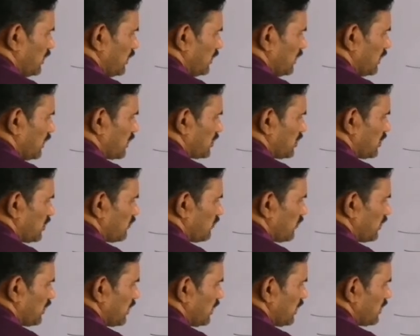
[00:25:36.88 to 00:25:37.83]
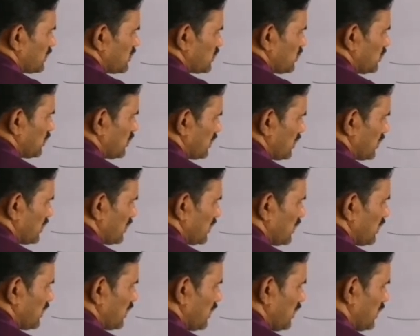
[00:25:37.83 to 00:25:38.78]
The electric field lines or
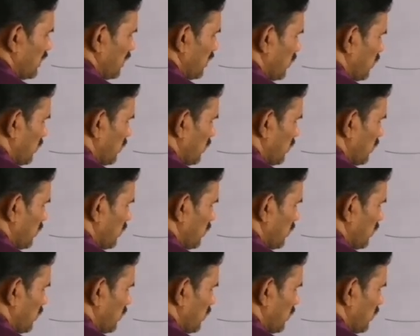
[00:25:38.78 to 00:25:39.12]
ending